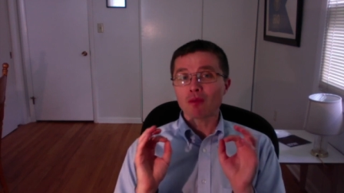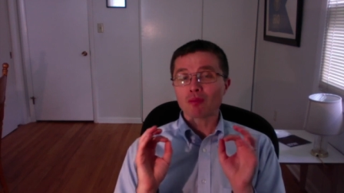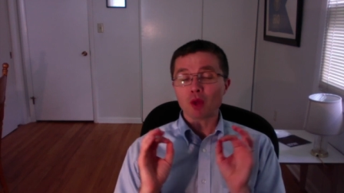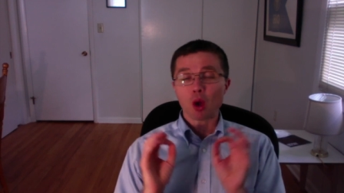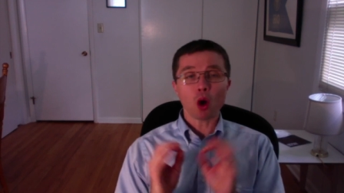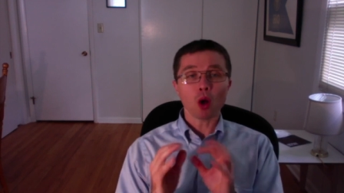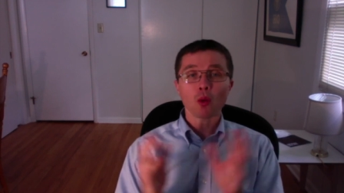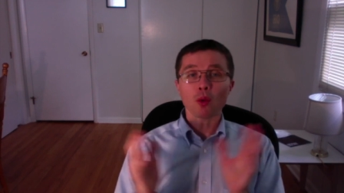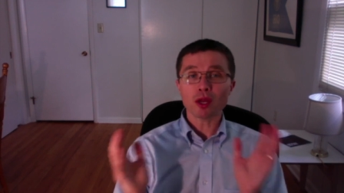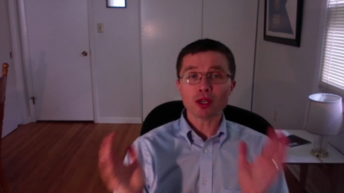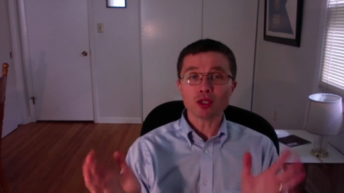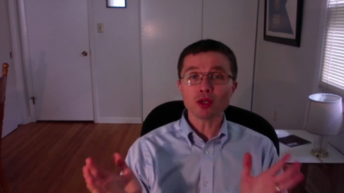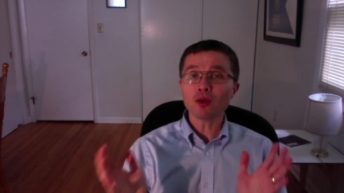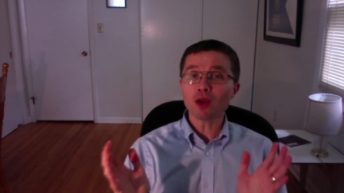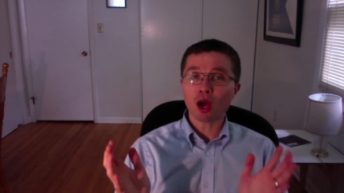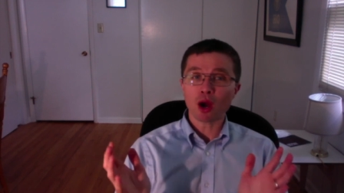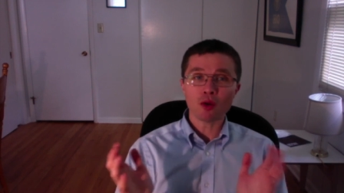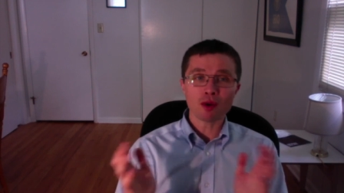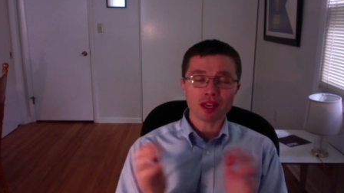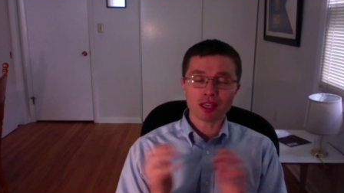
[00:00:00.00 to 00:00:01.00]
All we do
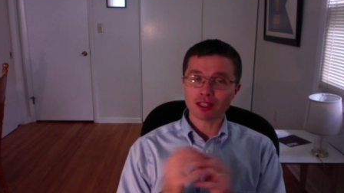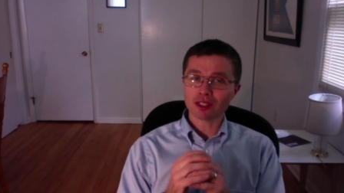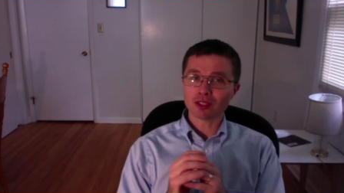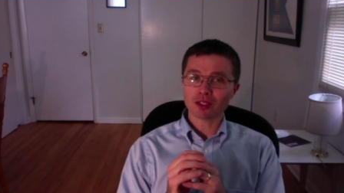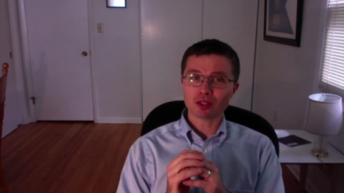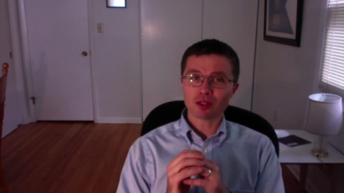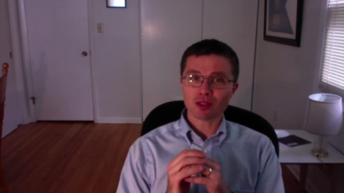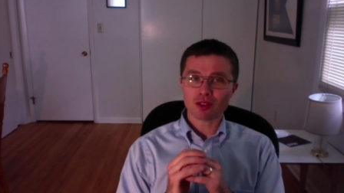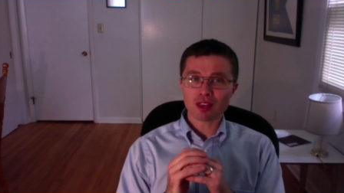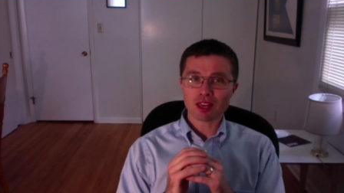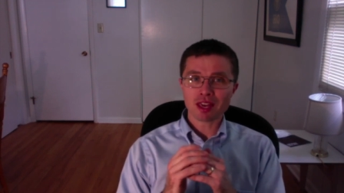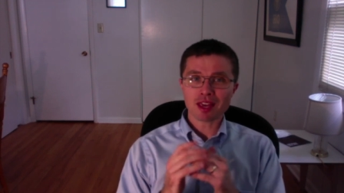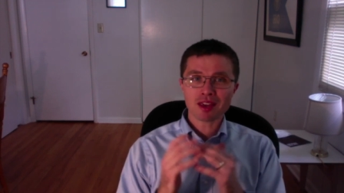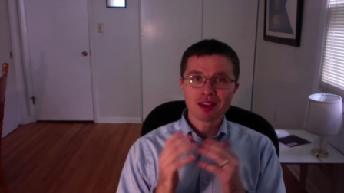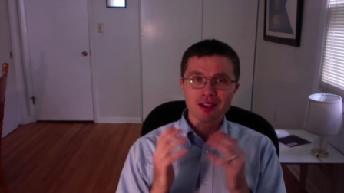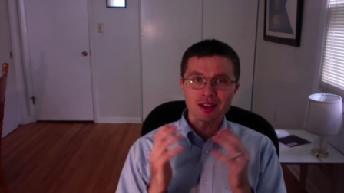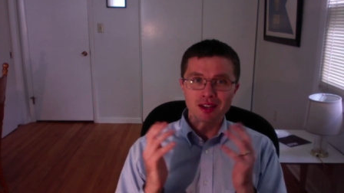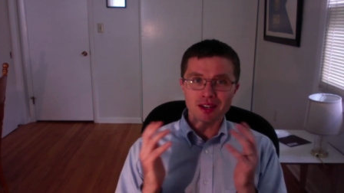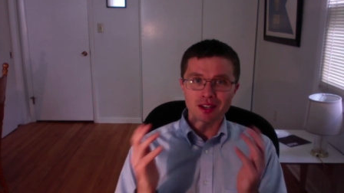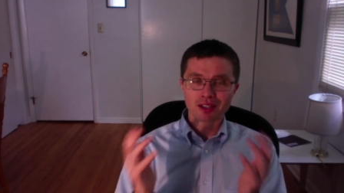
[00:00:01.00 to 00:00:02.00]
know is
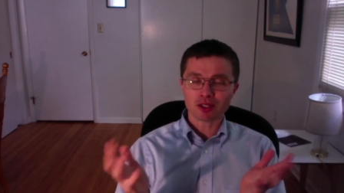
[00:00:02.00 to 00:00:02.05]
the